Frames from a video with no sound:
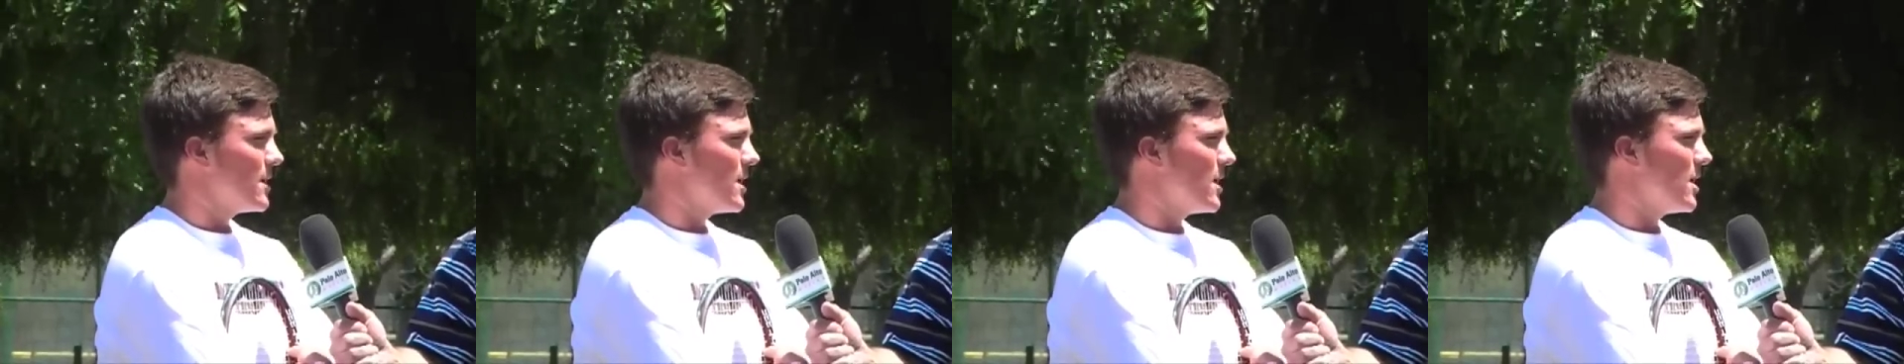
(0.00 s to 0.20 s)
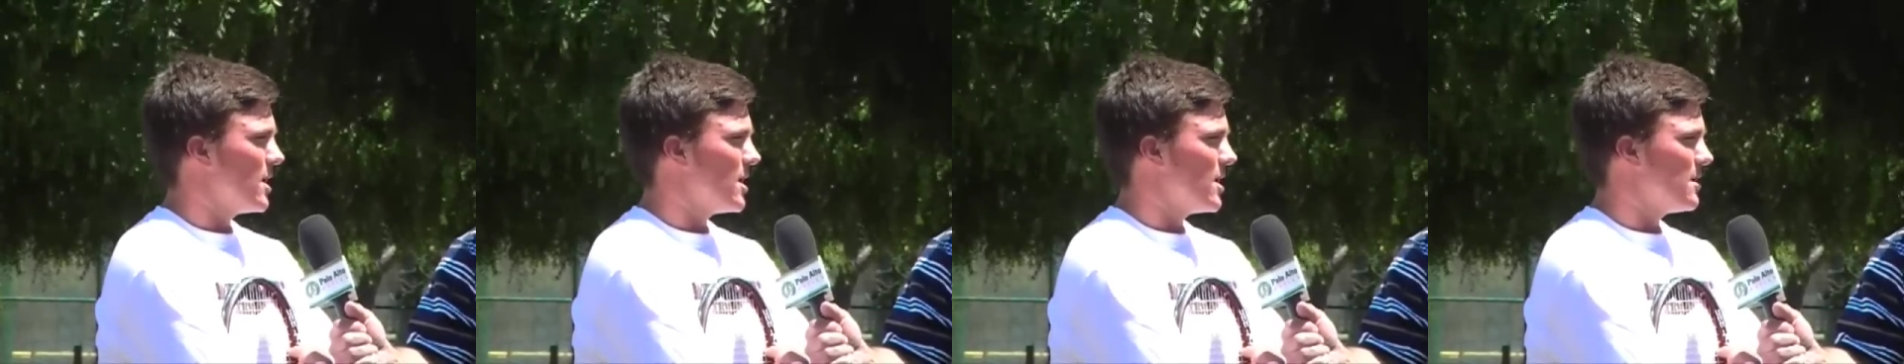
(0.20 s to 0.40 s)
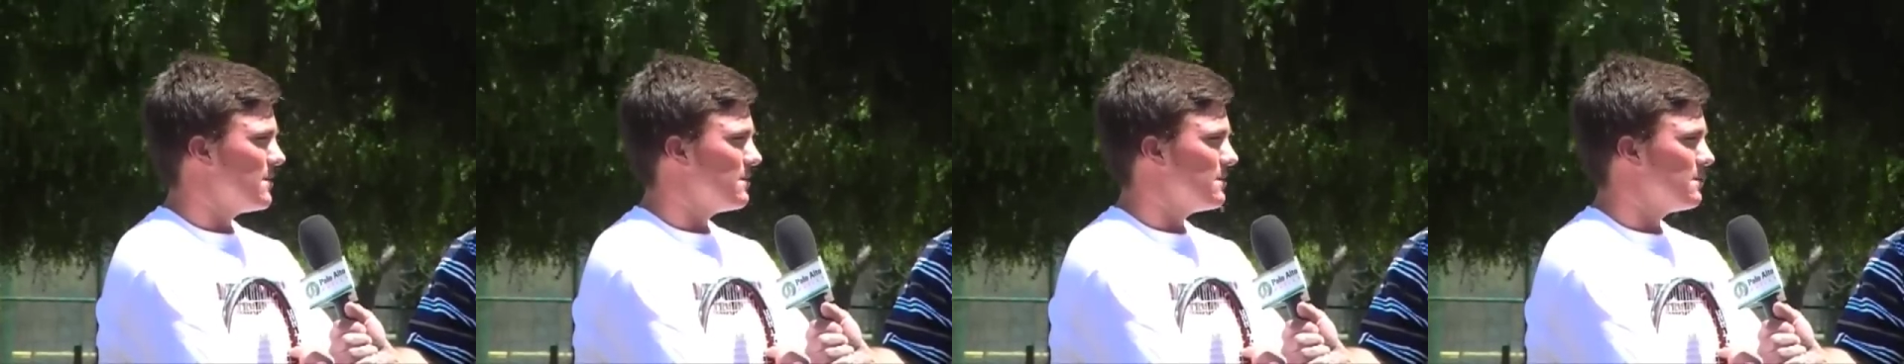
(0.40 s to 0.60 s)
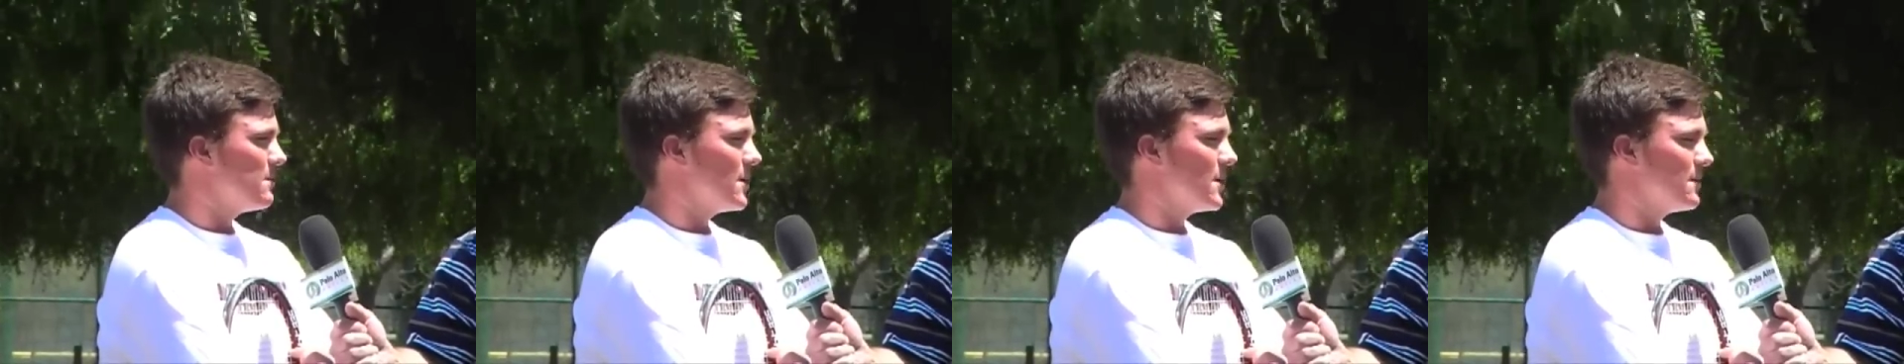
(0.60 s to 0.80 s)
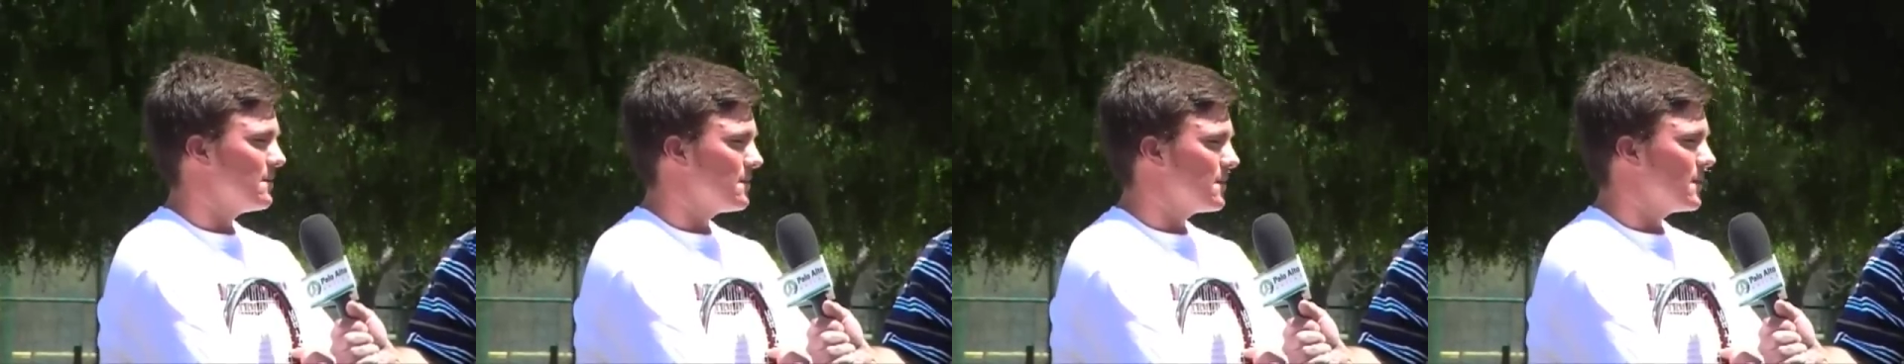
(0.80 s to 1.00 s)

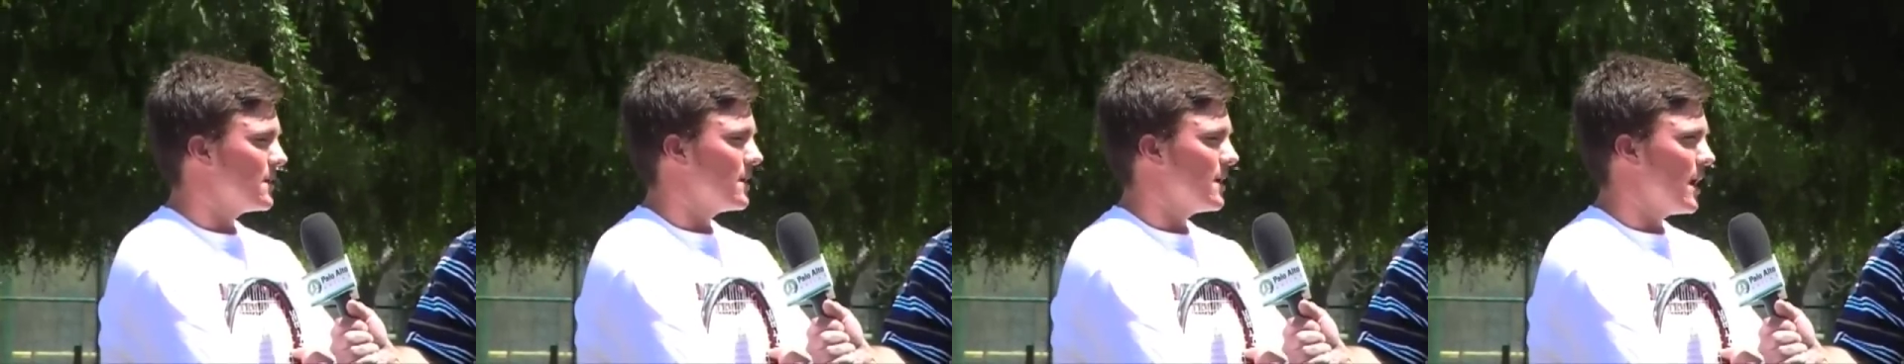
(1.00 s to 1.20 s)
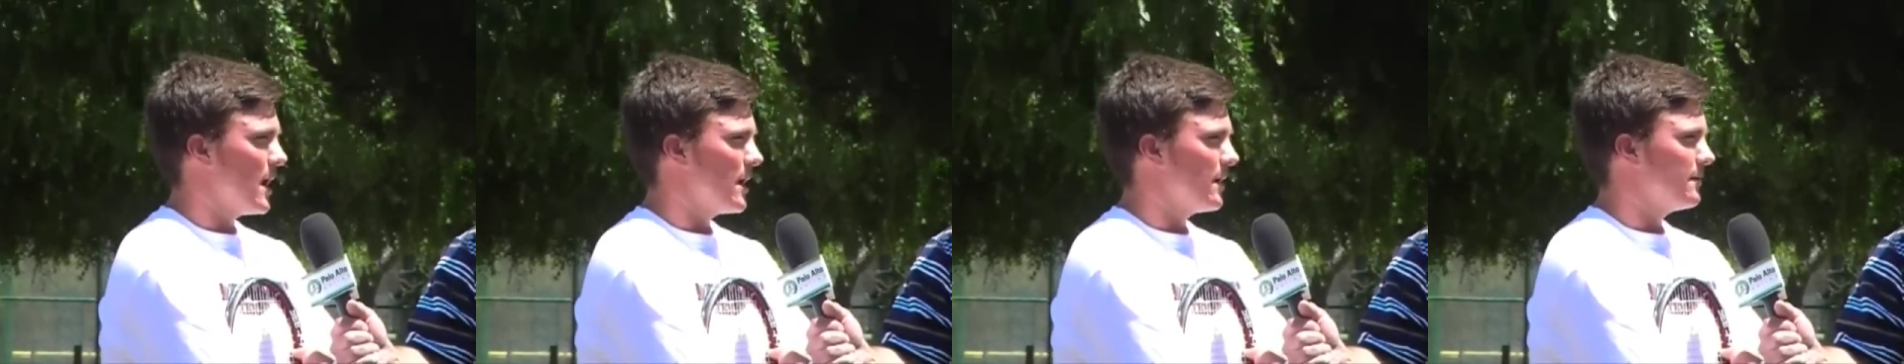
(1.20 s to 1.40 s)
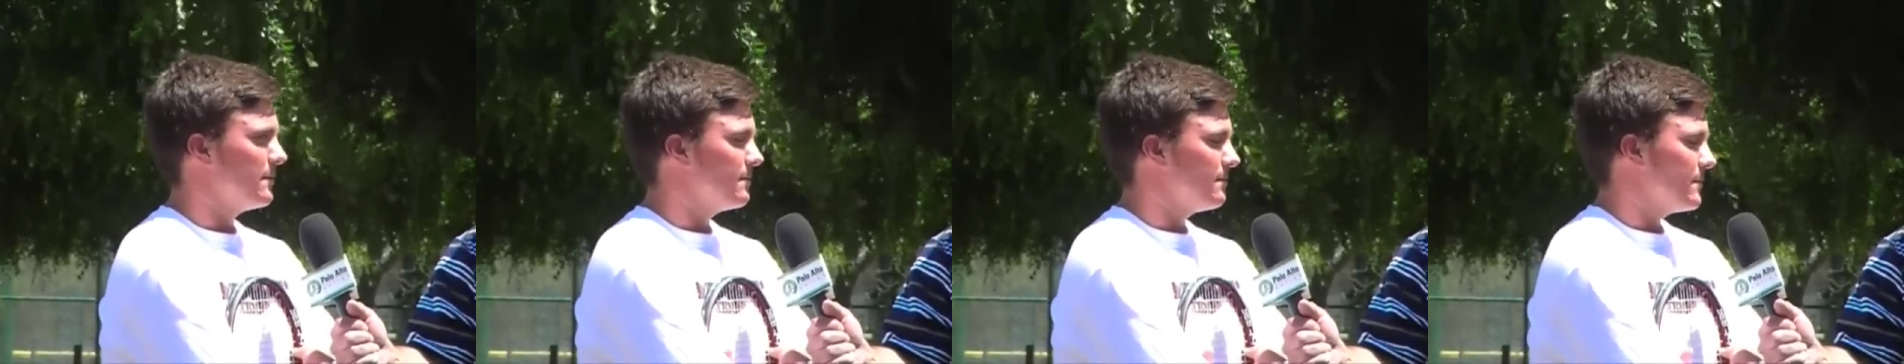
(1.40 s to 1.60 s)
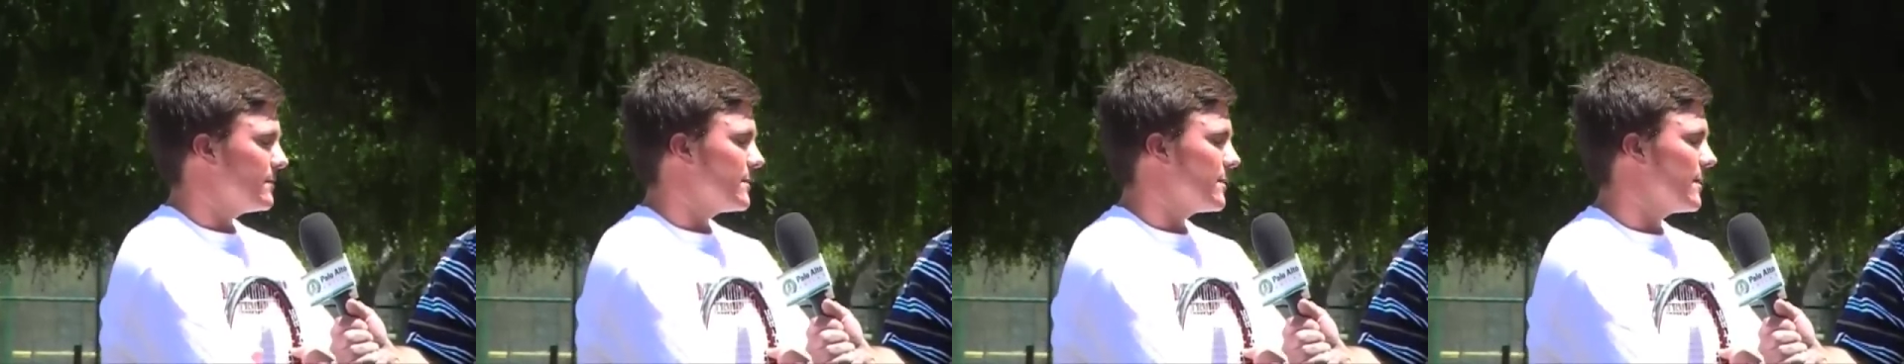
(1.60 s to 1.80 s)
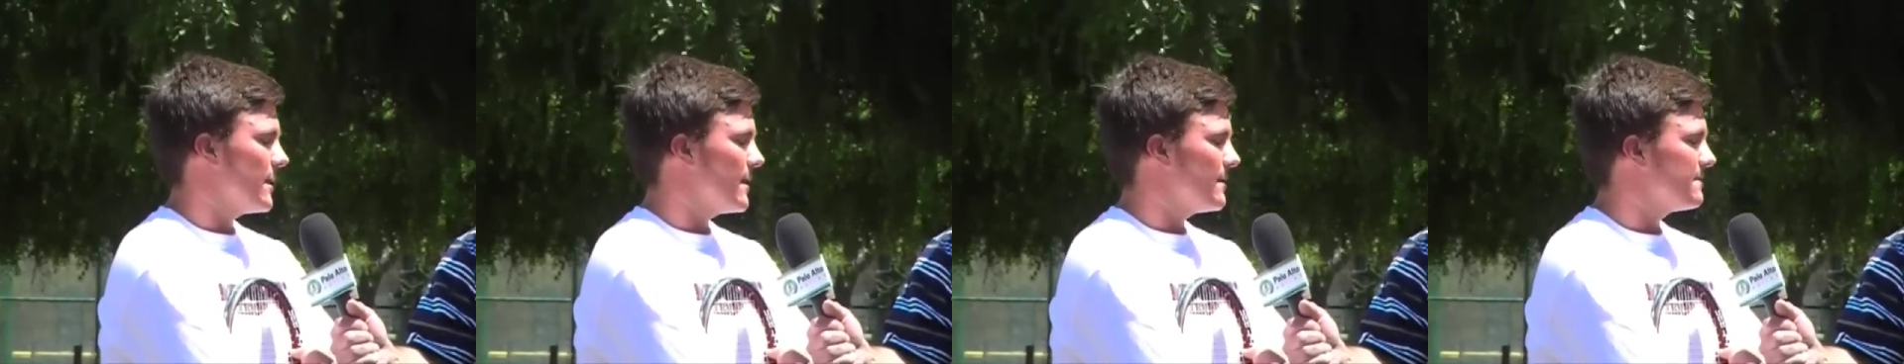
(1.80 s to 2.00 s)
So,
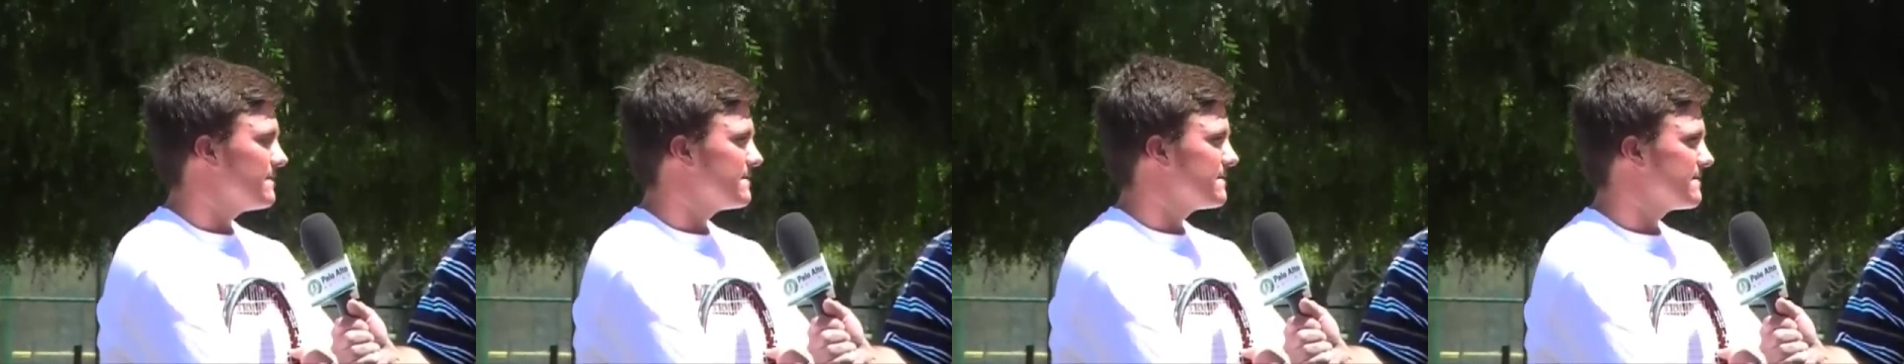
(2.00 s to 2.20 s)
yeah.